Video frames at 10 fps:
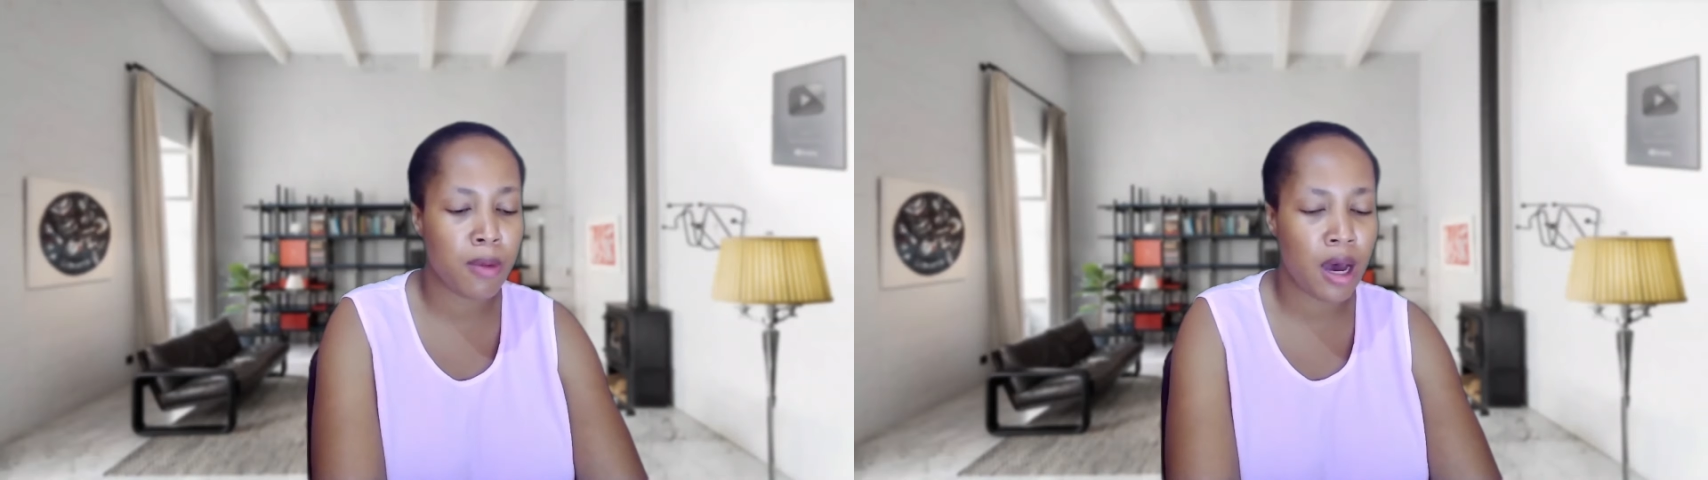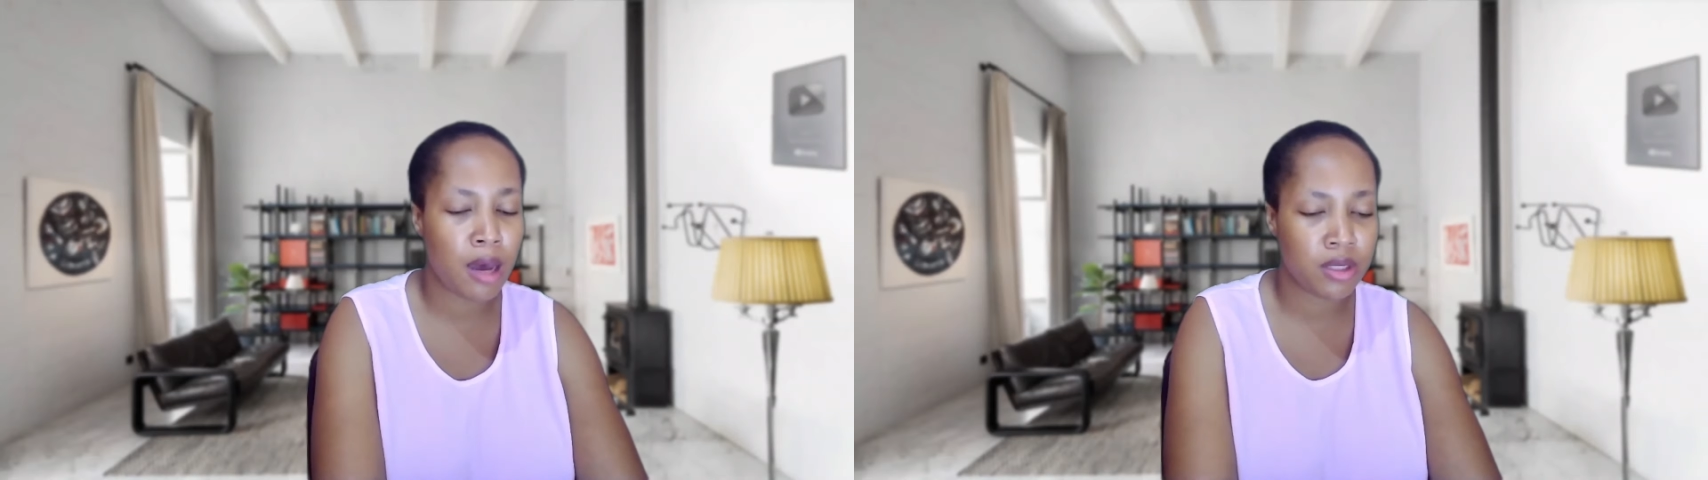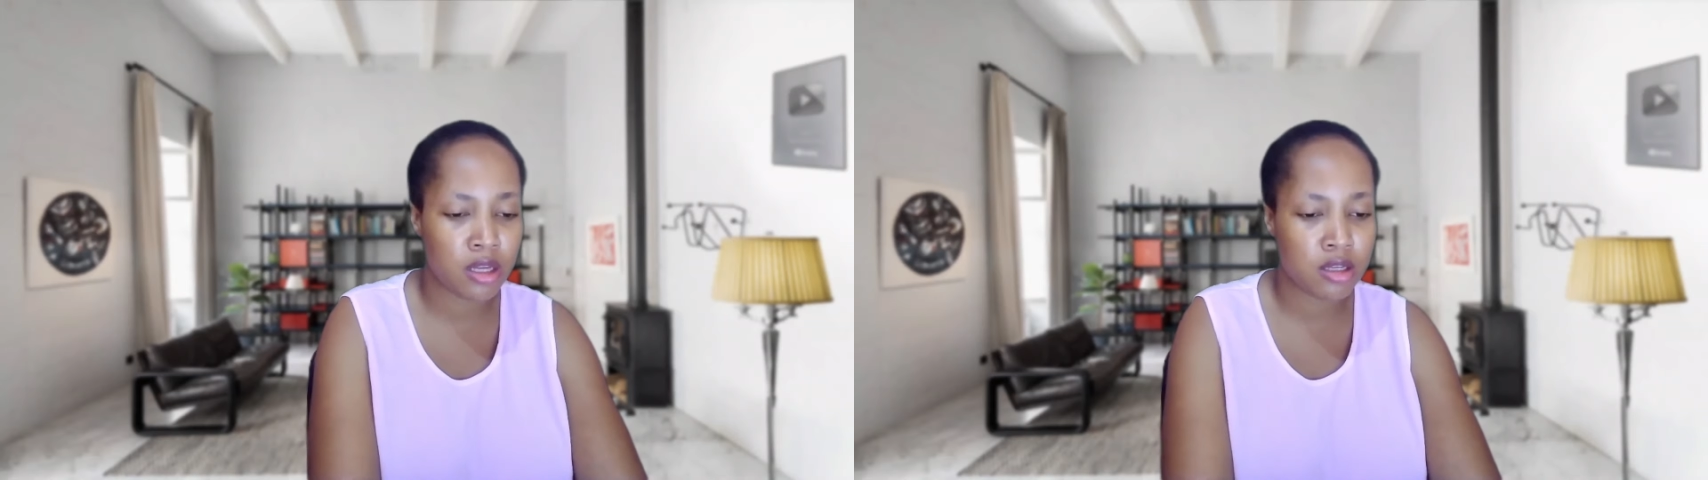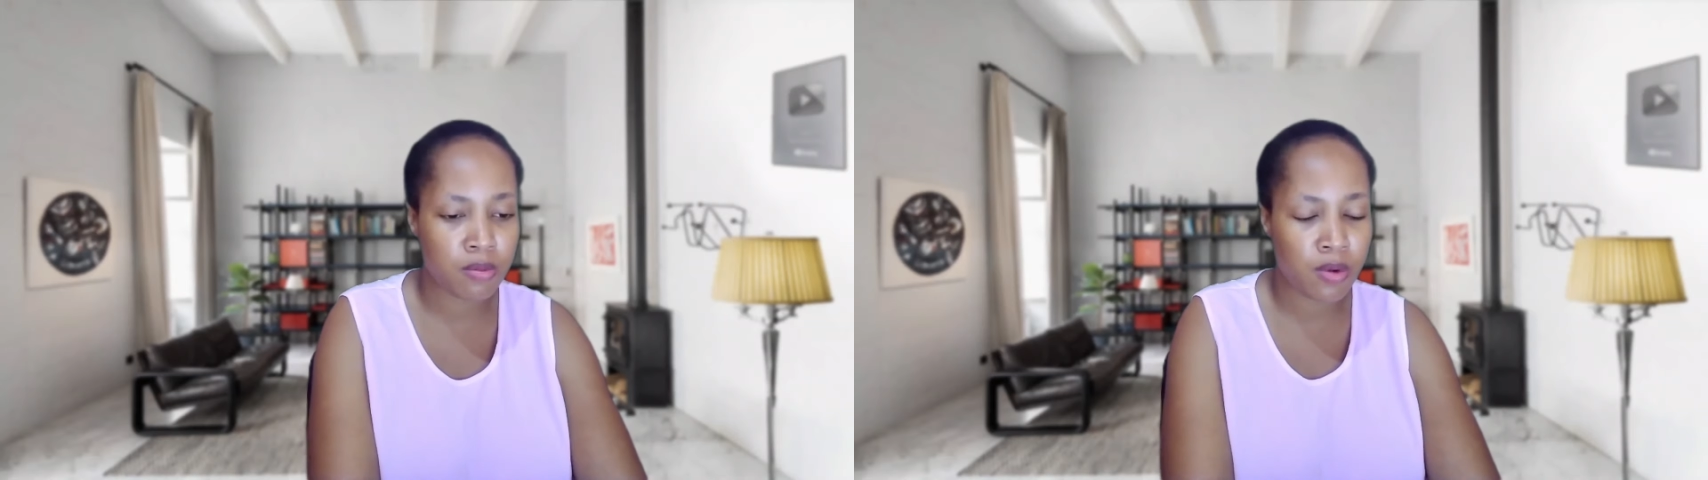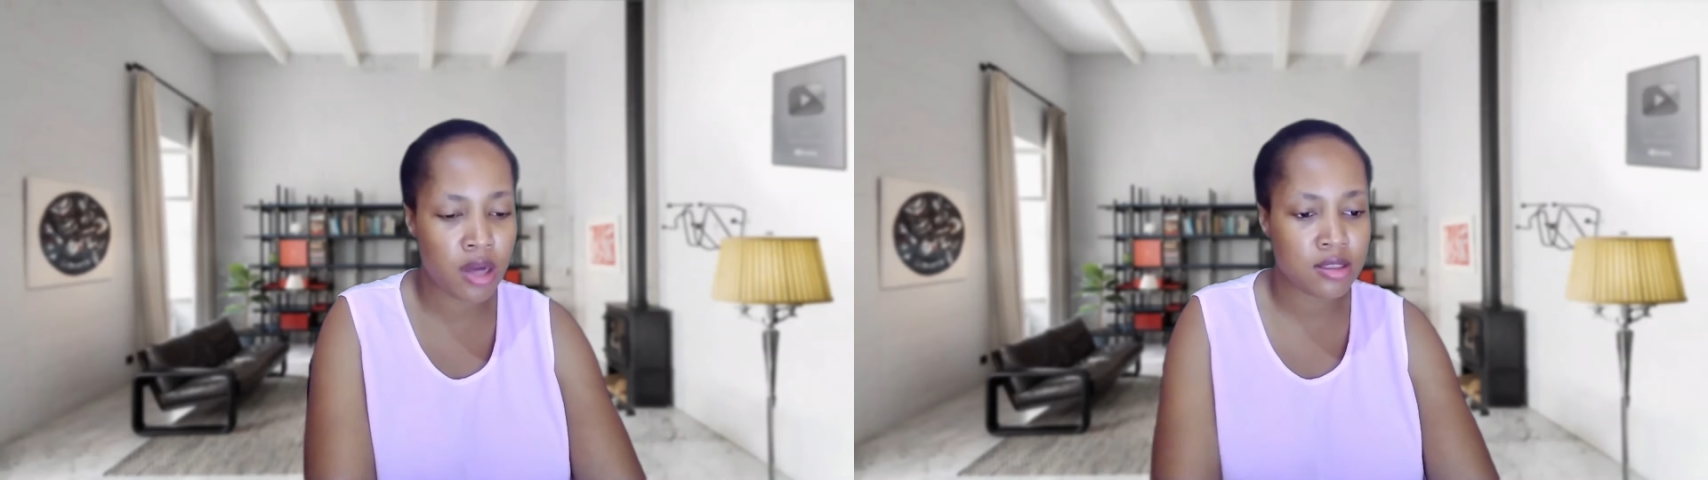public
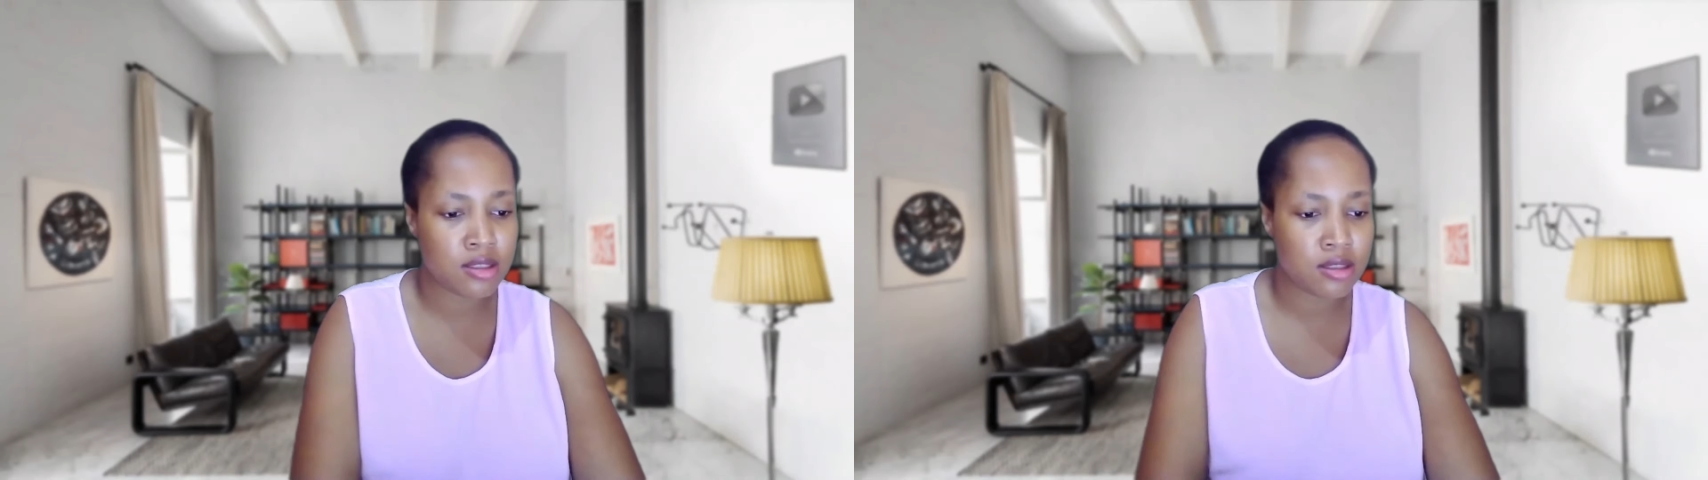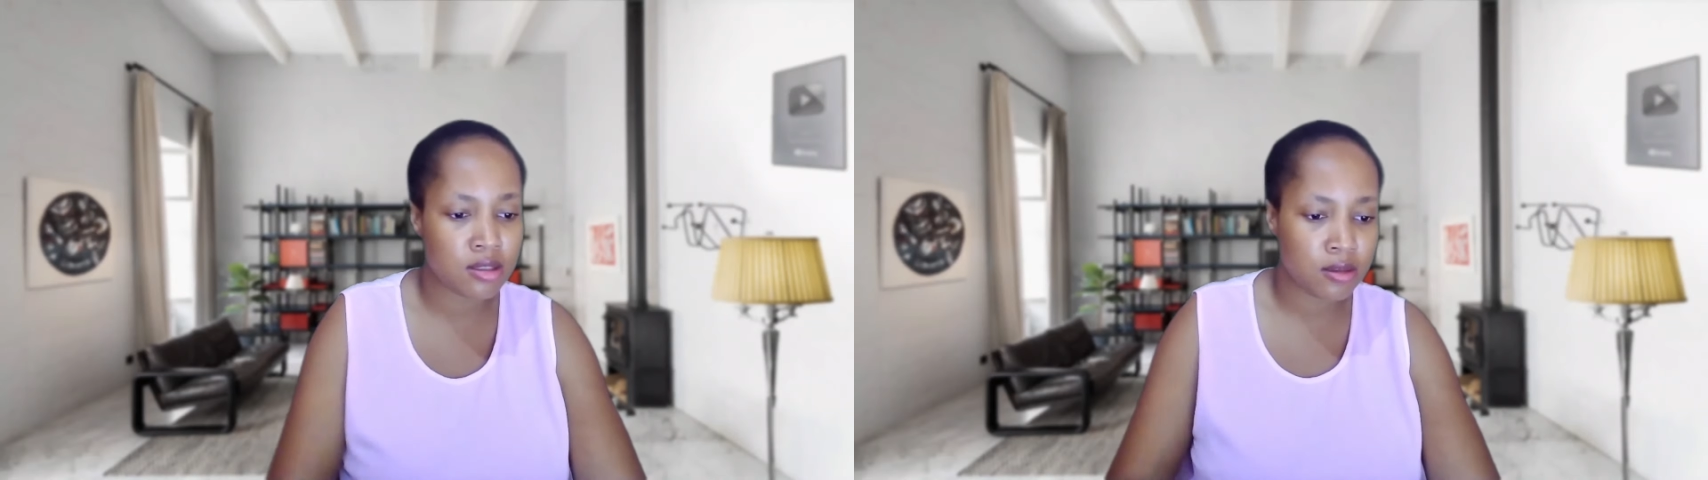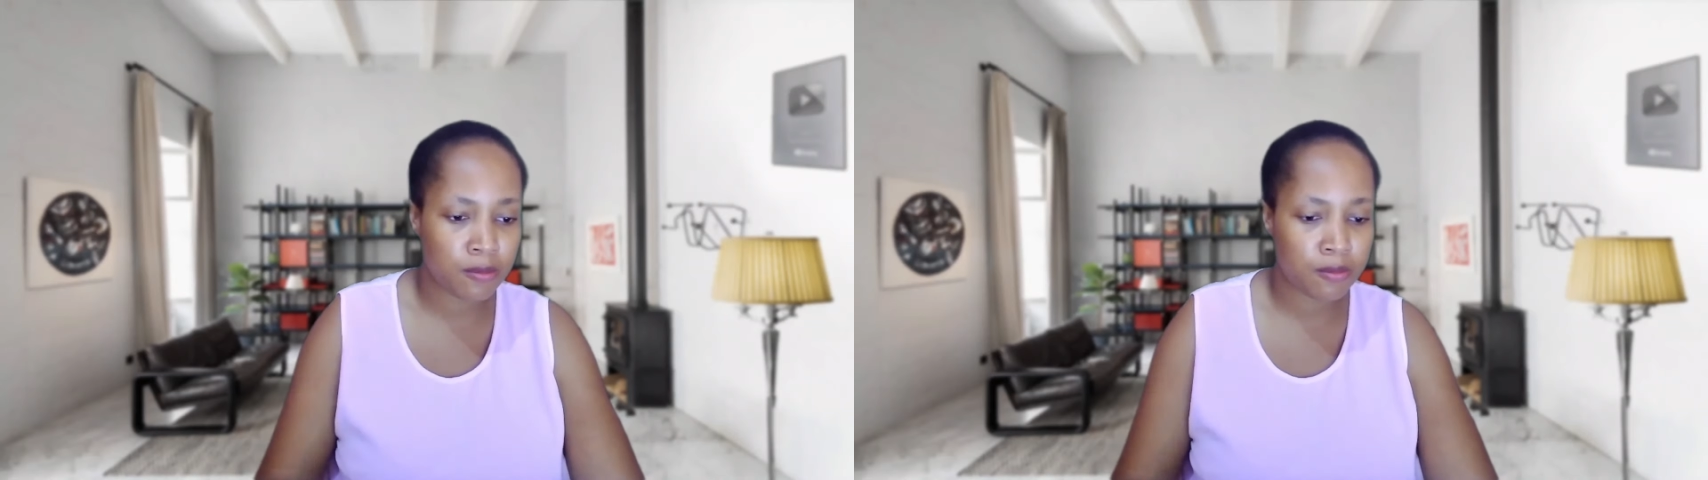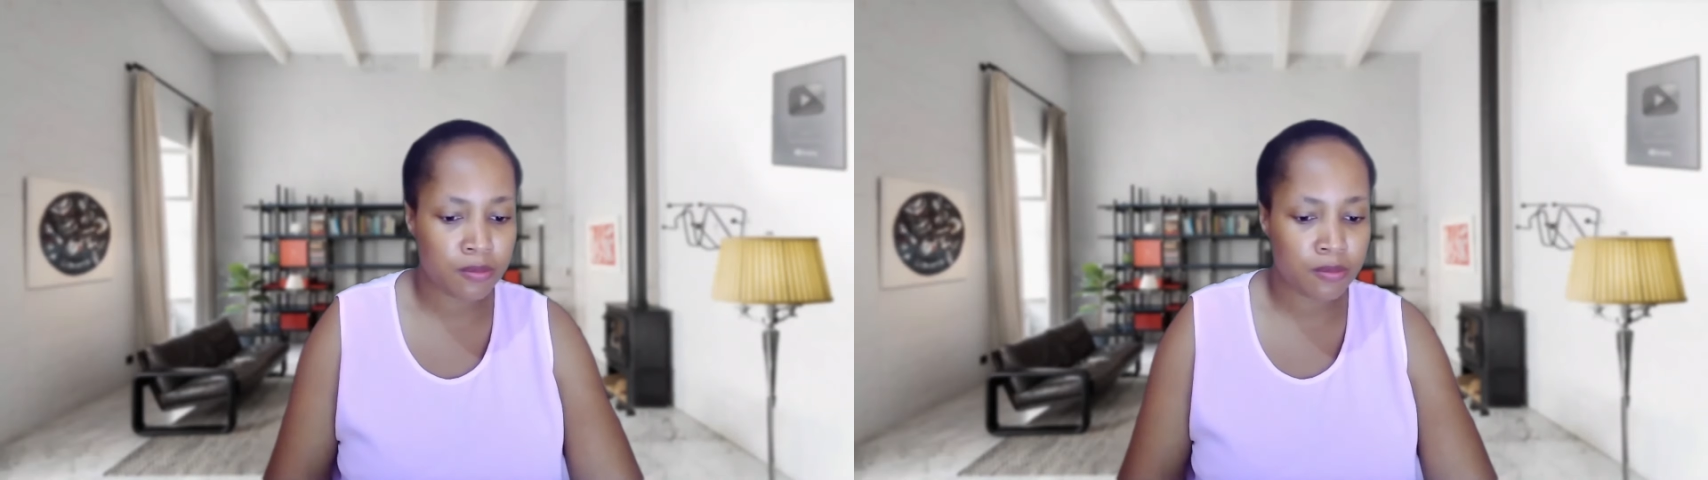enterprises.